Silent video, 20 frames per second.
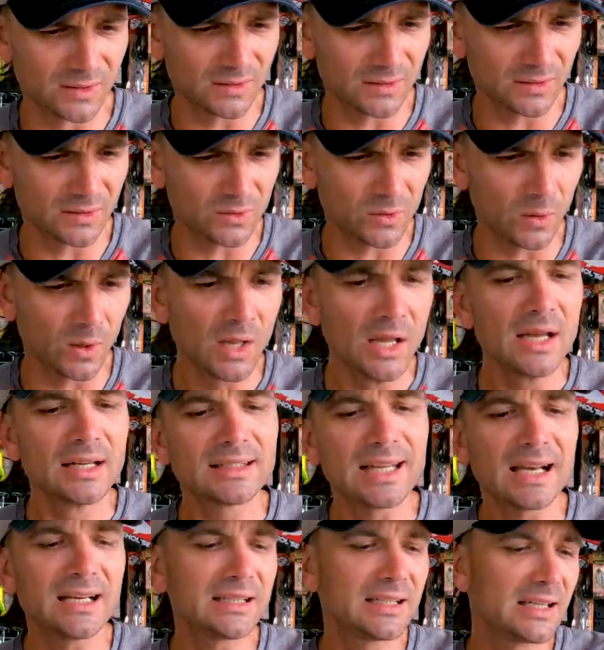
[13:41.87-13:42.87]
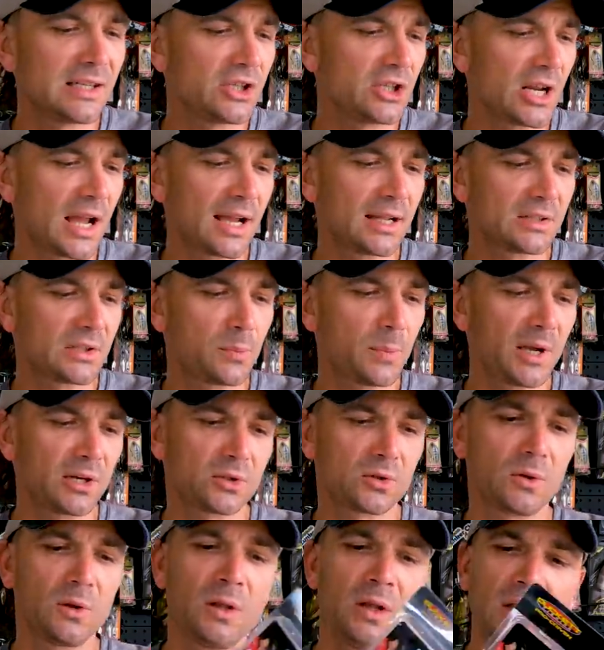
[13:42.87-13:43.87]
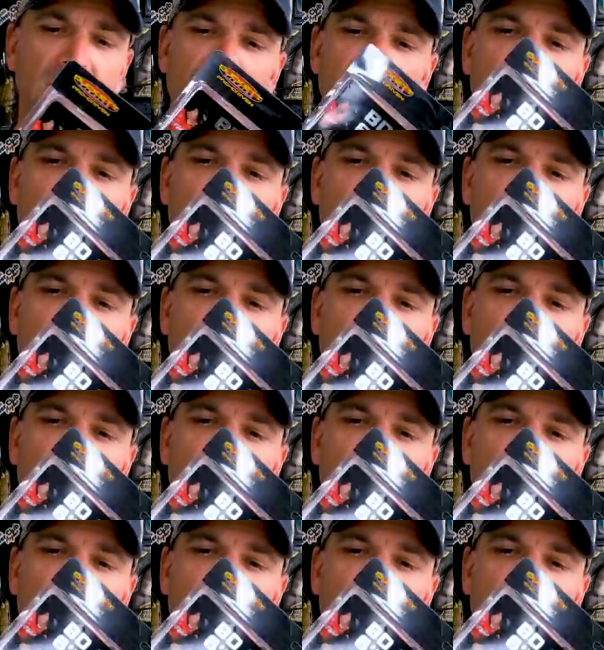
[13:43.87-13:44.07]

Cause it's cool. Tennessee Shad Special.